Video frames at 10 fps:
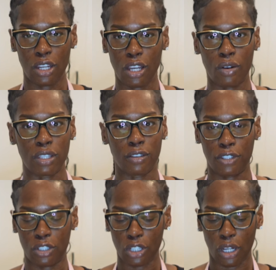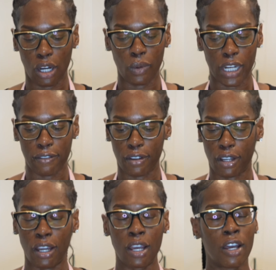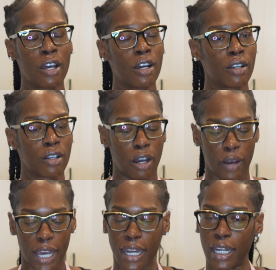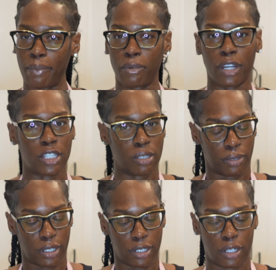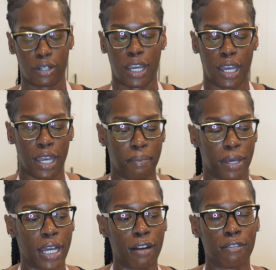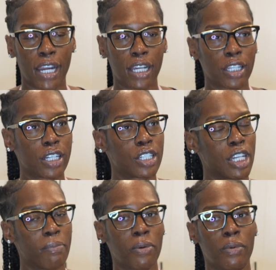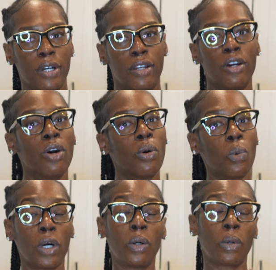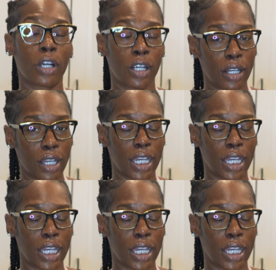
you know, in the future or whatever, go ahead and upgrade your blender, okay? But a regular, cheaper one will work.